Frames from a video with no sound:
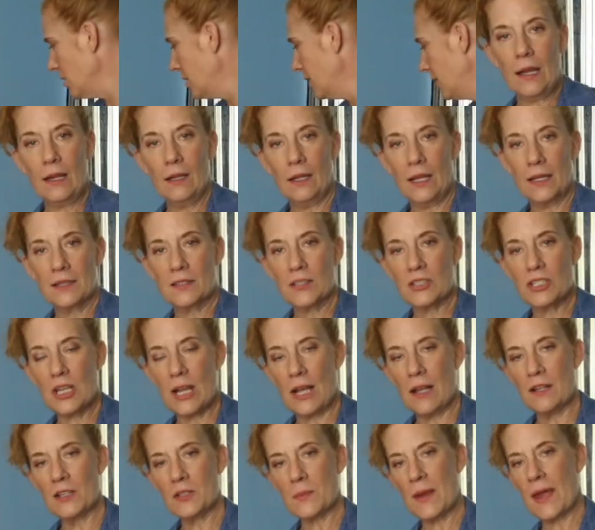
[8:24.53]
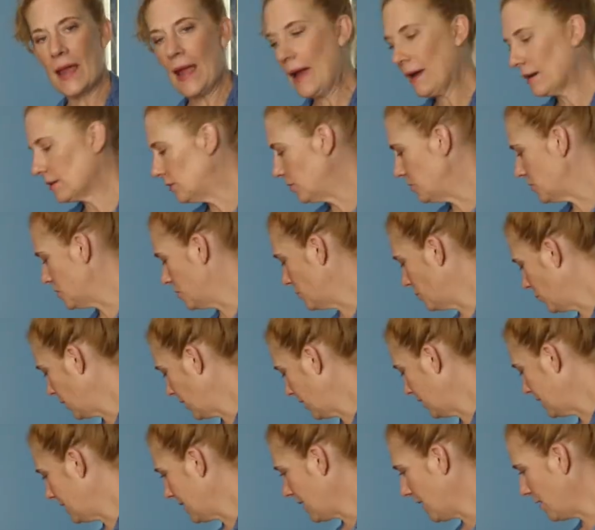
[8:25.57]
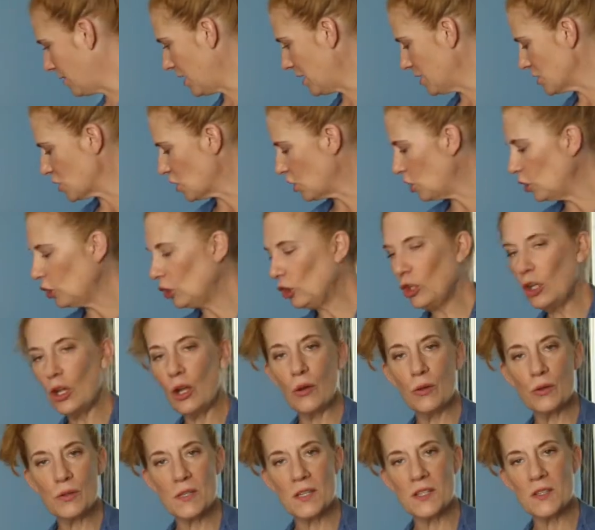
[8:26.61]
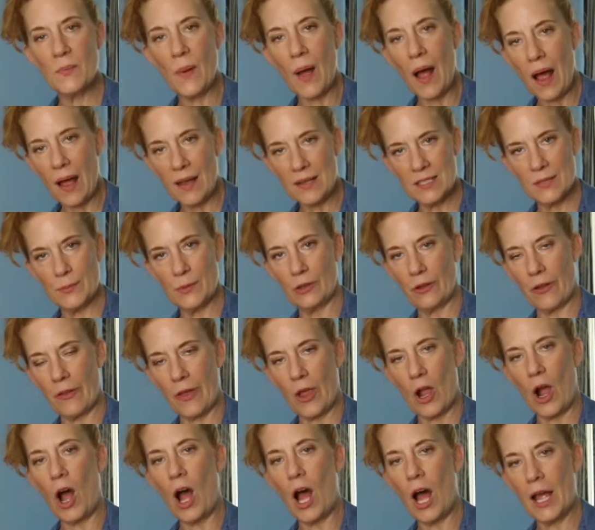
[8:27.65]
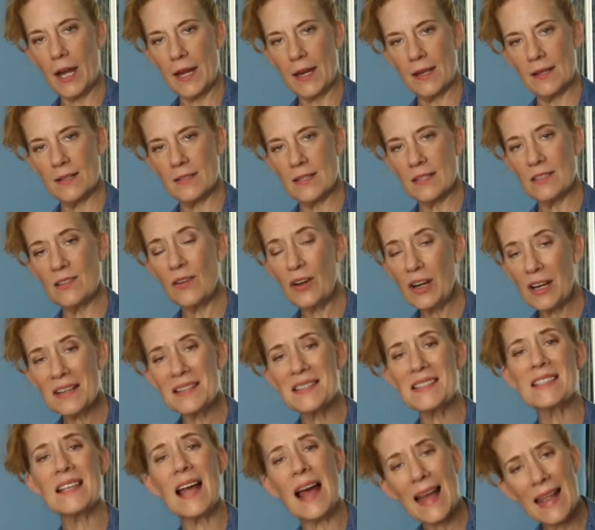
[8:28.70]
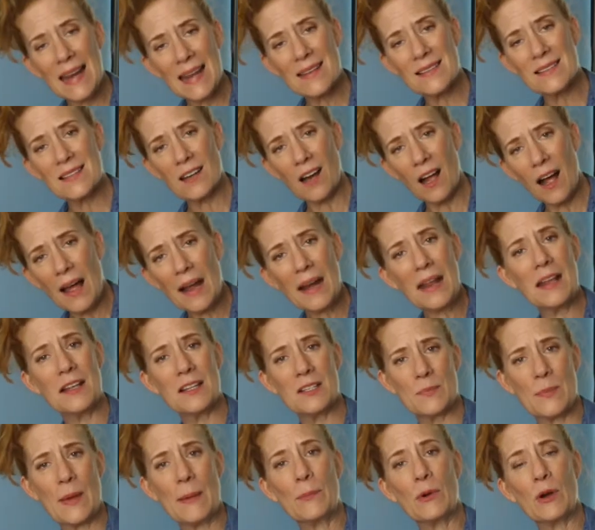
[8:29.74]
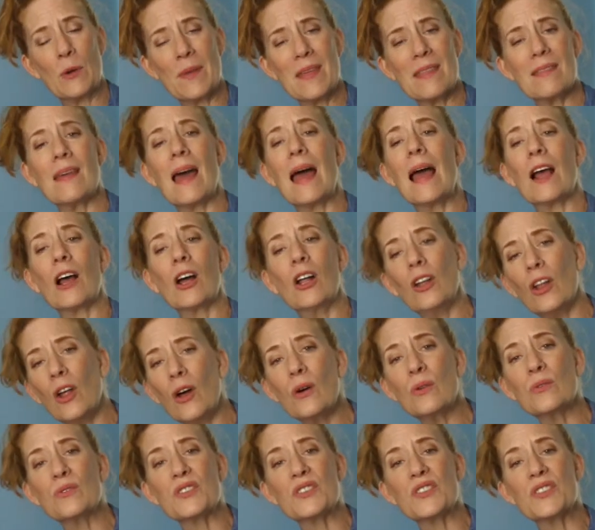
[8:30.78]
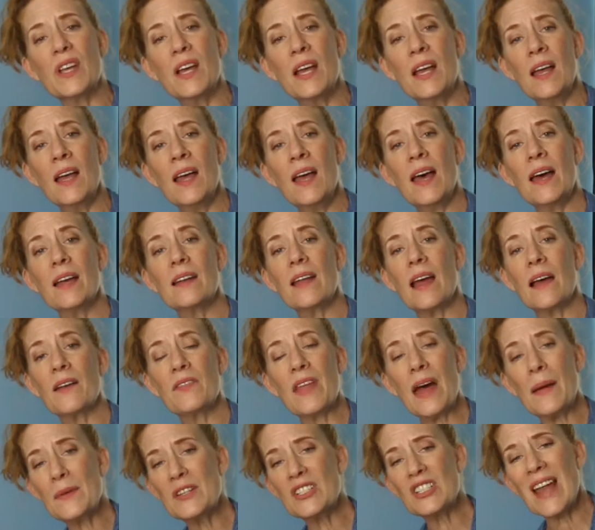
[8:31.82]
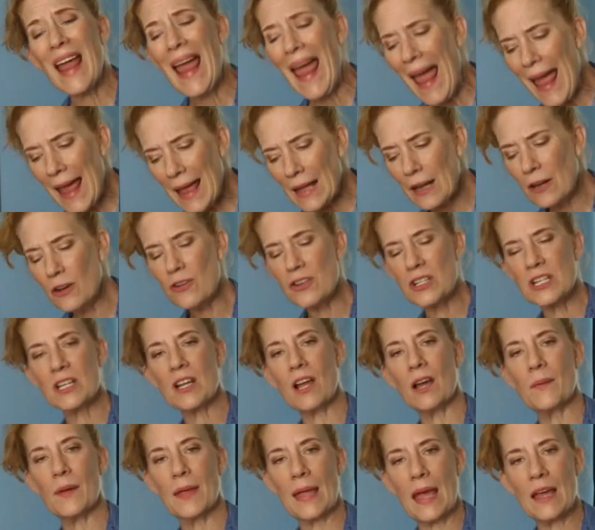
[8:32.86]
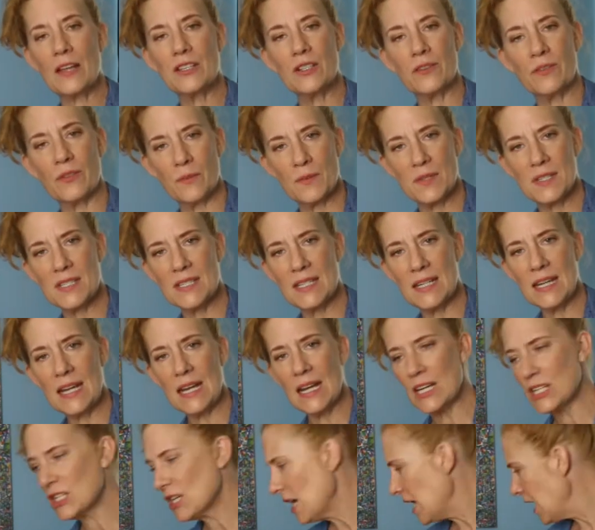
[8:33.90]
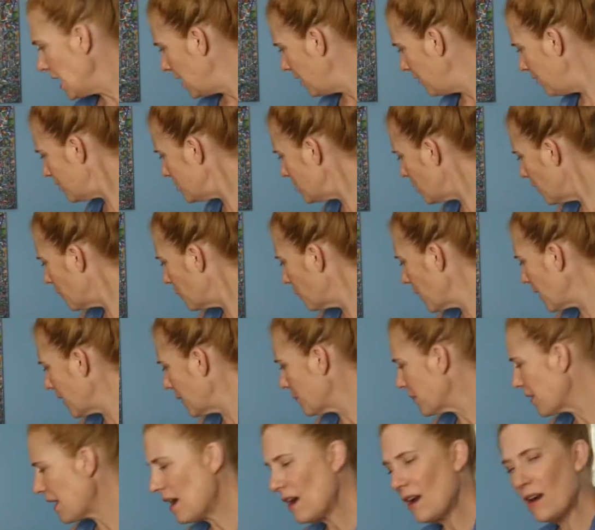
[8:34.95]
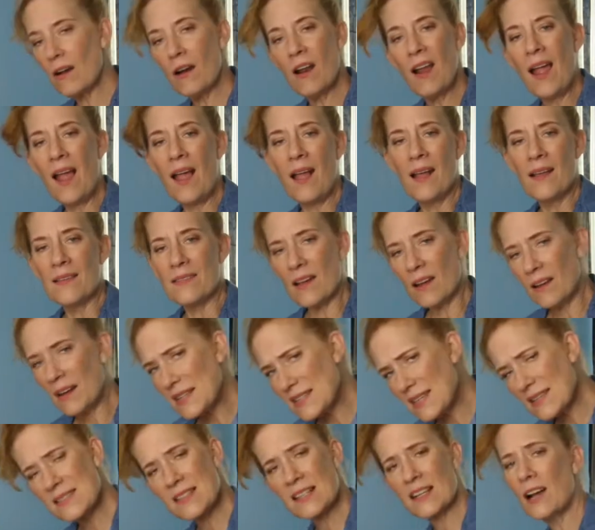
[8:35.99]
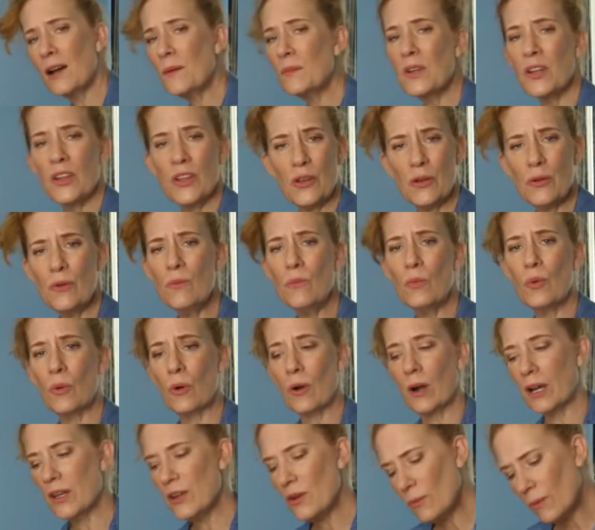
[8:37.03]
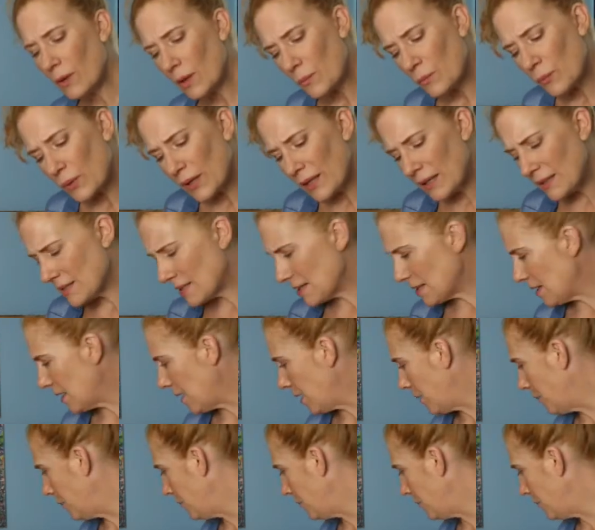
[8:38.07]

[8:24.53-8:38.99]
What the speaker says: I like to challenge my actors to bring it down as close as possible to the audience. It's very exciting as an audience member to be that close and to have that much energy coming at you from the stage. If it's all the way up there, the audience has to come to you more and you want to bring it to them.